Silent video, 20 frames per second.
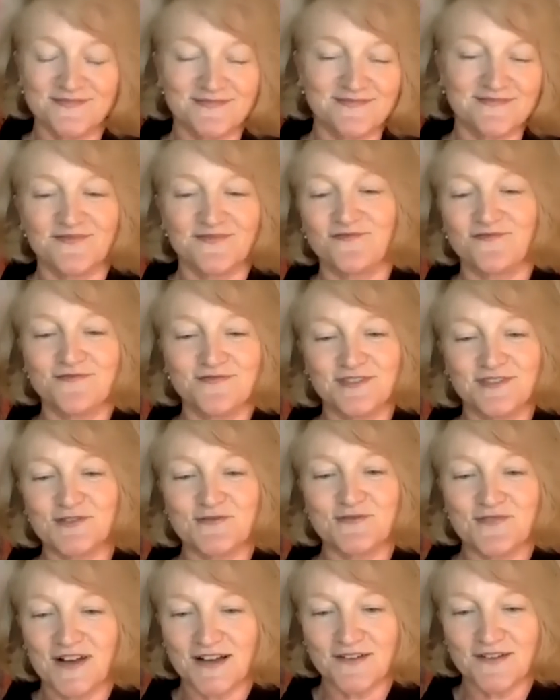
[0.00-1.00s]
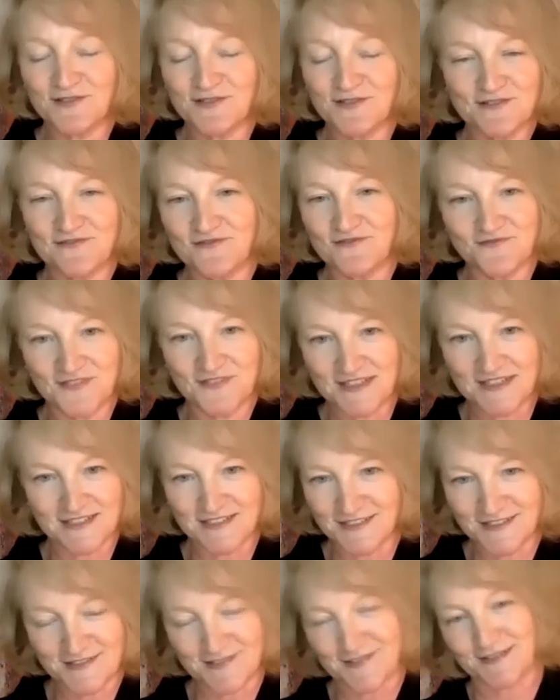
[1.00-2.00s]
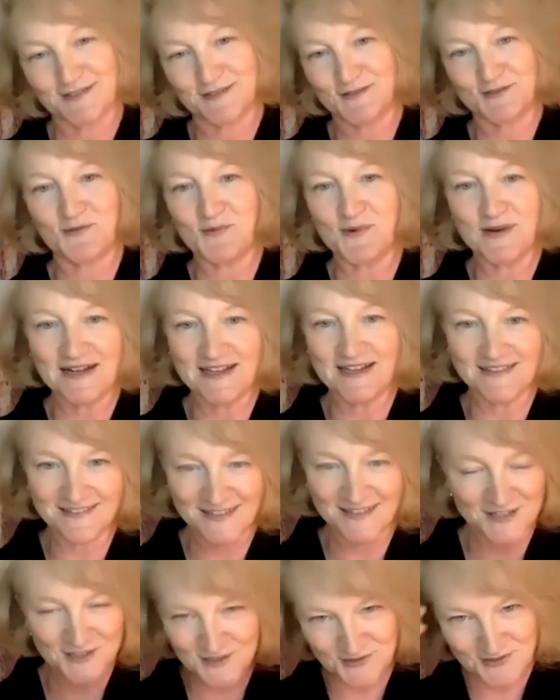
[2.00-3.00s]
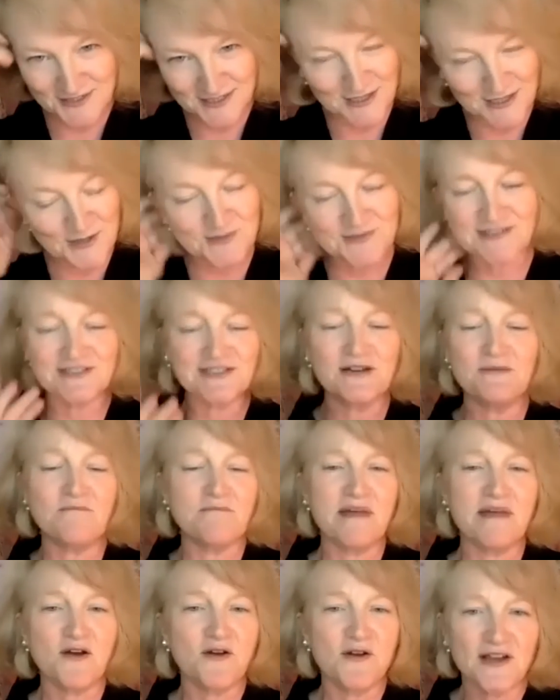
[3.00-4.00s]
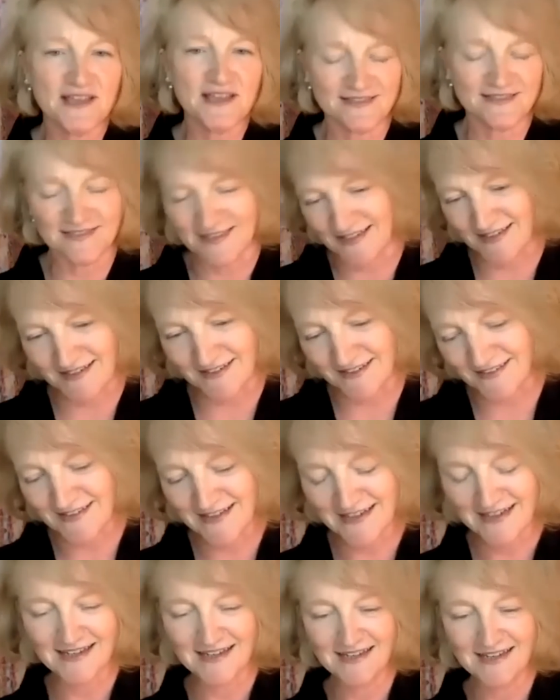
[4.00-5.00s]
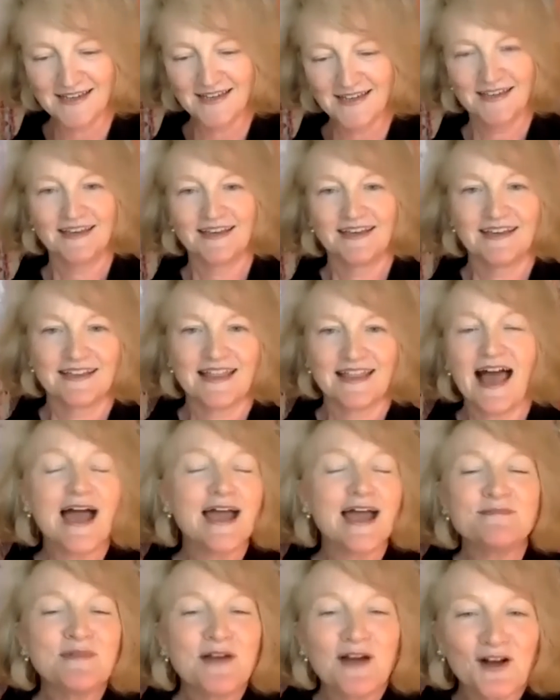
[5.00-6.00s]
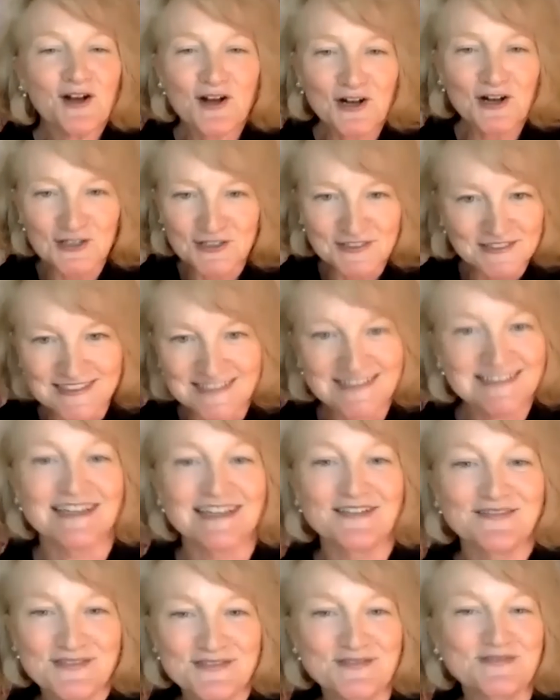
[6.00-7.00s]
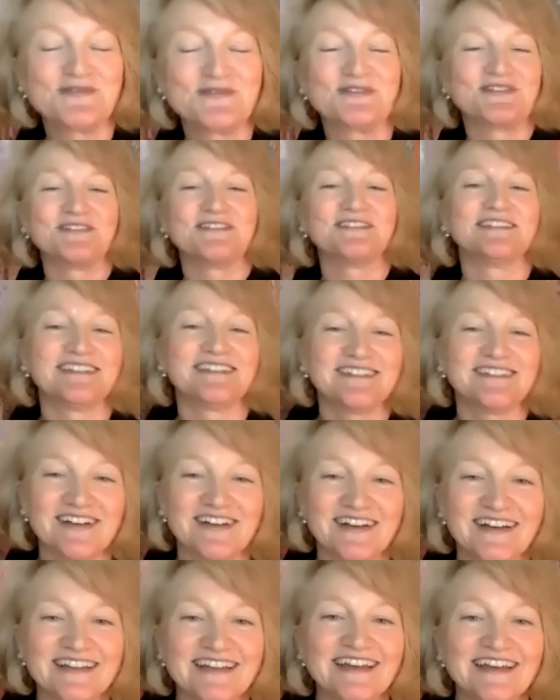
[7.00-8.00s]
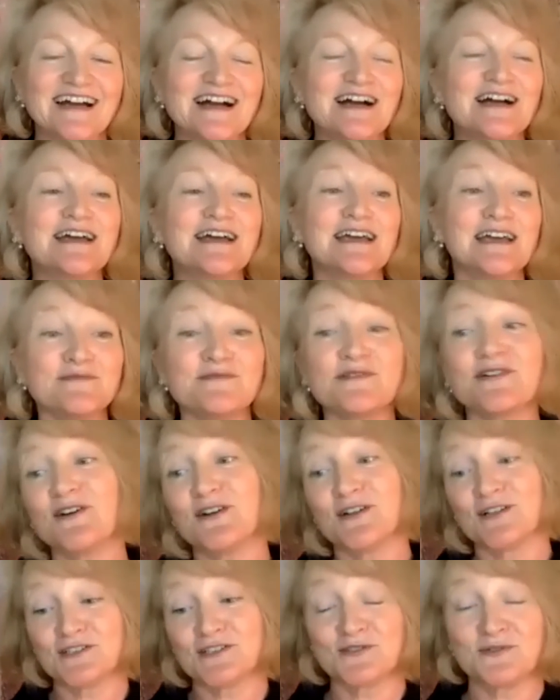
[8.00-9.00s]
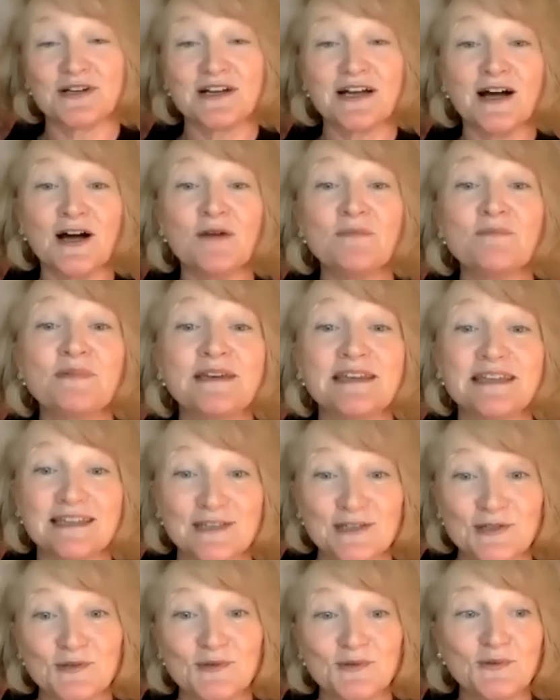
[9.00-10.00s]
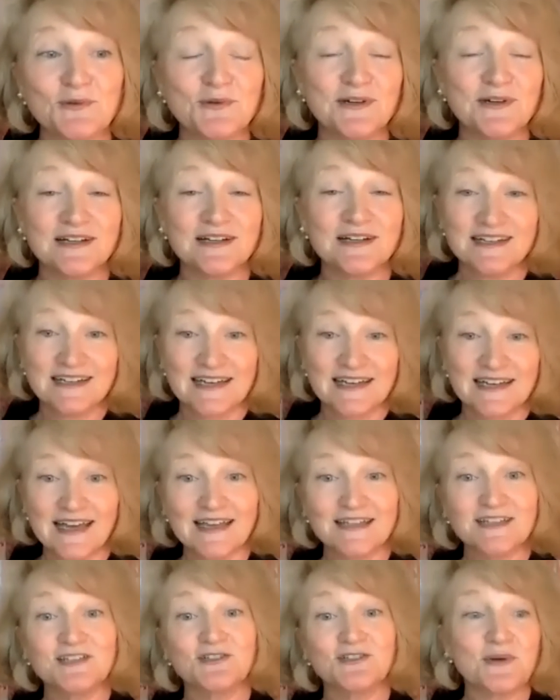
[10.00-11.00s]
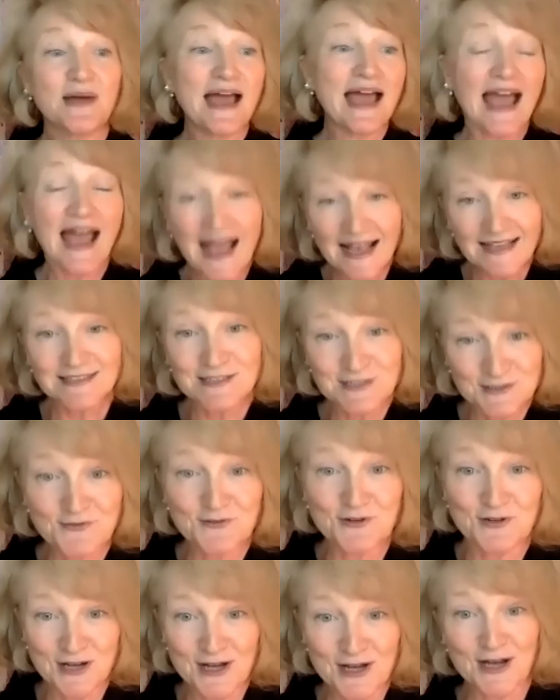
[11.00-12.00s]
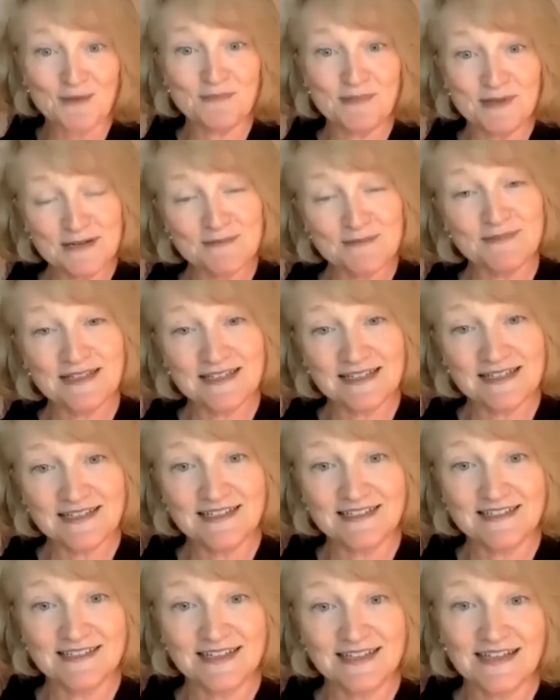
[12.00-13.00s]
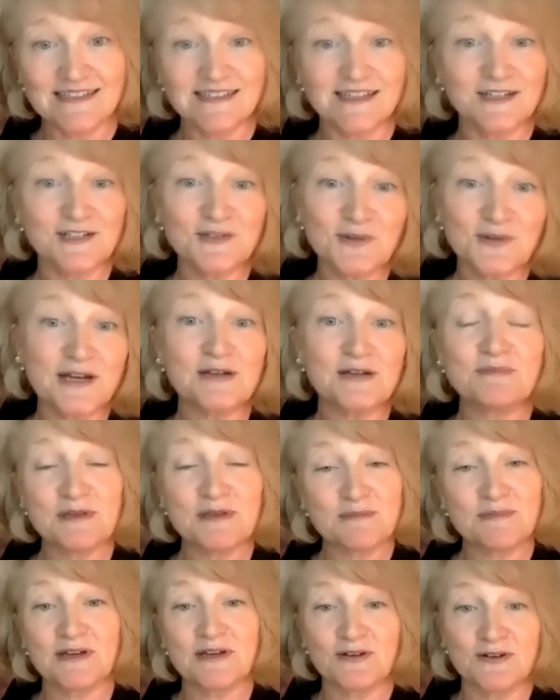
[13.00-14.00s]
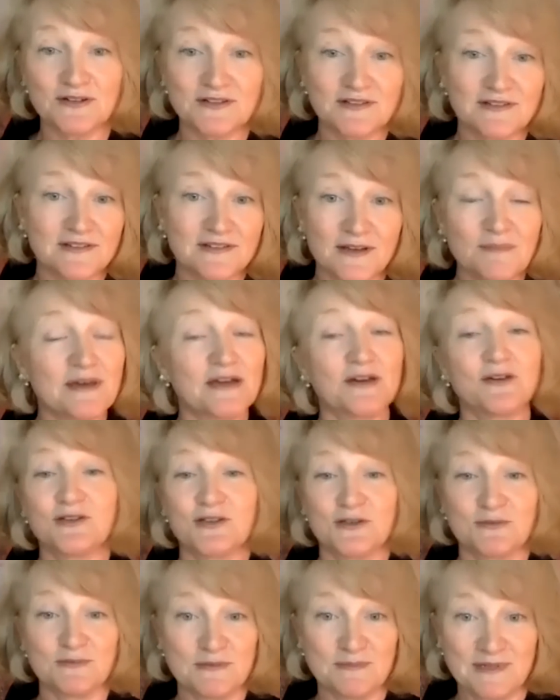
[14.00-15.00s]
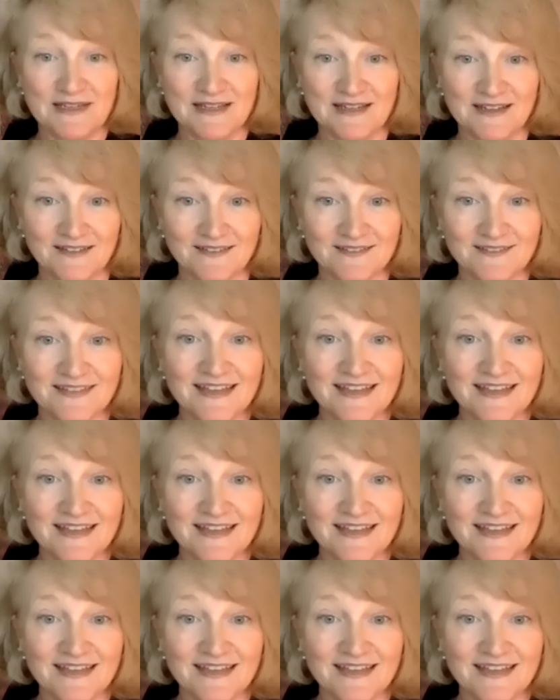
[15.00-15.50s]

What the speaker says: survival of fittest, like 20th century, you know, it's such an American thing. Mm-hmm. I'm not called to save the world, right? Like I am called to accompany you and to ask for accompaniment as I try to be a better human being.